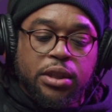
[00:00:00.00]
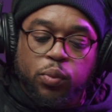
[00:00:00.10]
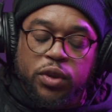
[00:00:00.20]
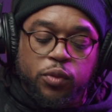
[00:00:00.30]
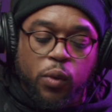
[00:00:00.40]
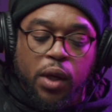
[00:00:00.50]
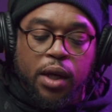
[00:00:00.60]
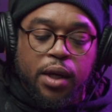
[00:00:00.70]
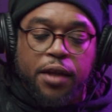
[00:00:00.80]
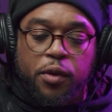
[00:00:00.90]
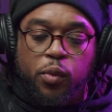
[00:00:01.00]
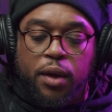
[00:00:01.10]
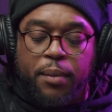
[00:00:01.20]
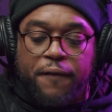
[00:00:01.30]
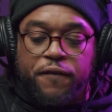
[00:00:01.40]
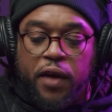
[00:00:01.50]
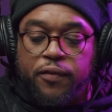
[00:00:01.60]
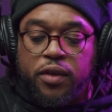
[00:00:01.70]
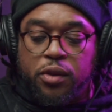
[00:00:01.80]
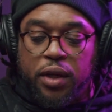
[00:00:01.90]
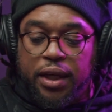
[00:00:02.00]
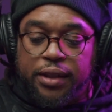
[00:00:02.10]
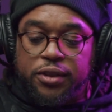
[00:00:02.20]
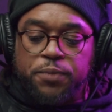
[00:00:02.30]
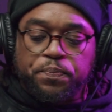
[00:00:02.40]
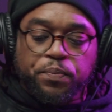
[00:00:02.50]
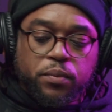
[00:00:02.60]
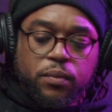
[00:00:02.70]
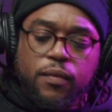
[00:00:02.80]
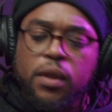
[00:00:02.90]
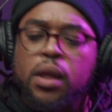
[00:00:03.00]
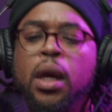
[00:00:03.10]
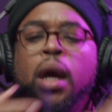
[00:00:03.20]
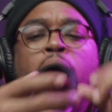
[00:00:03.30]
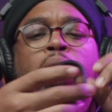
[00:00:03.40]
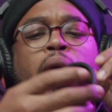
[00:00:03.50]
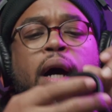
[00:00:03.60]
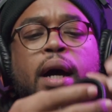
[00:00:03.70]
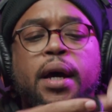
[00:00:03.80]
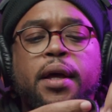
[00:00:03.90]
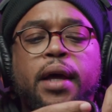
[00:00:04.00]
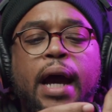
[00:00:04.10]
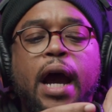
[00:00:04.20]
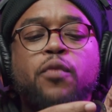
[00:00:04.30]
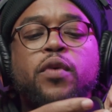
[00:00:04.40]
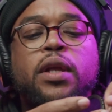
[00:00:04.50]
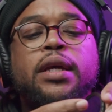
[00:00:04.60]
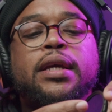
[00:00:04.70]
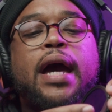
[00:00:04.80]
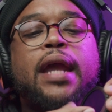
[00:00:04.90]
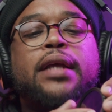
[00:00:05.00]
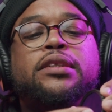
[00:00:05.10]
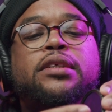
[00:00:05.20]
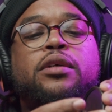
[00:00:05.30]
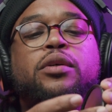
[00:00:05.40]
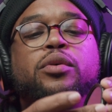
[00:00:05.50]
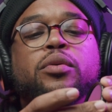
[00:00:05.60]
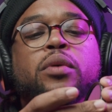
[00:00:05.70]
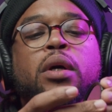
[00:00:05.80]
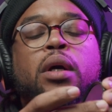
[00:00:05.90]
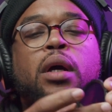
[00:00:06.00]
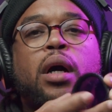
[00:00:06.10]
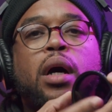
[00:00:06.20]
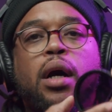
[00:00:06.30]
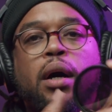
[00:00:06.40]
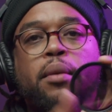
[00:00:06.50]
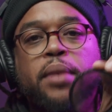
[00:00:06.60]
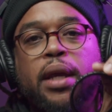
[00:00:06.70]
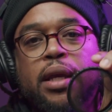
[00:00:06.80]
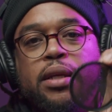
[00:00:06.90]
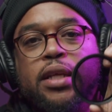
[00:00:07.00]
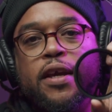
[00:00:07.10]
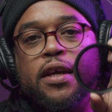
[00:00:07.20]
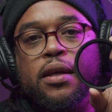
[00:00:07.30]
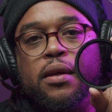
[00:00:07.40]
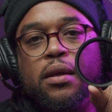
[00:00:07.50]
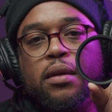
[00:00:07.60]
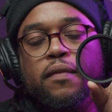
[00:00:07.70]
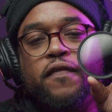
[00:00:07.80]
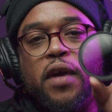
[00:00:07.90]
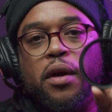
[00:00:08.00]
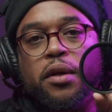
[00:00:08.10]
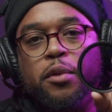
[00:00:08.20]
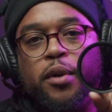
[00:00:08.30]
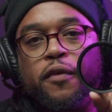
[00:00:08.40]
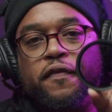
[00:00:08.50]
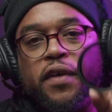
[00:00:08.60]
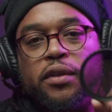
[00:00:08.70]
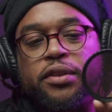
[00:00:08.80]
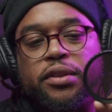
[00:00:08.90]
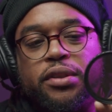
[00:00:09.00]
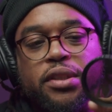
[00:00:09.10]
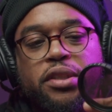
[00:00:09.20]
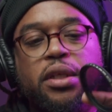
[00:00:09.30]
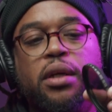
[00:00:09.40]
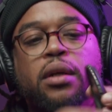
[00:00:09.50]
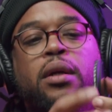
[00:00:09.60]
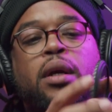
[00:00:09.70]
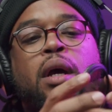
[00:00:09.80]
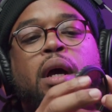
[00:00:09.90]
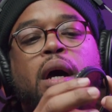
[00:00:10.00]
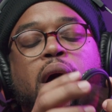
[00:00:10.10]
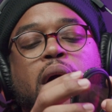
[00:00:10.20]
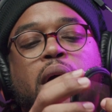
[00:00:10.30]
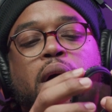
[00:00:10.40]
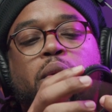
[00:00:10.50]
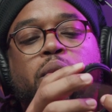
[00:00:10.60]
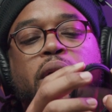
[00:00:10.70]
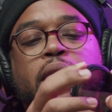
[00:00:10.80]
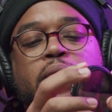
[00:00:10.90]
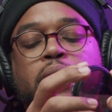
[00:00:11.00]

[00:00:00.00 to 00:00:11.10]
was another one of my favorite things. I really got into ND variable filters this year. With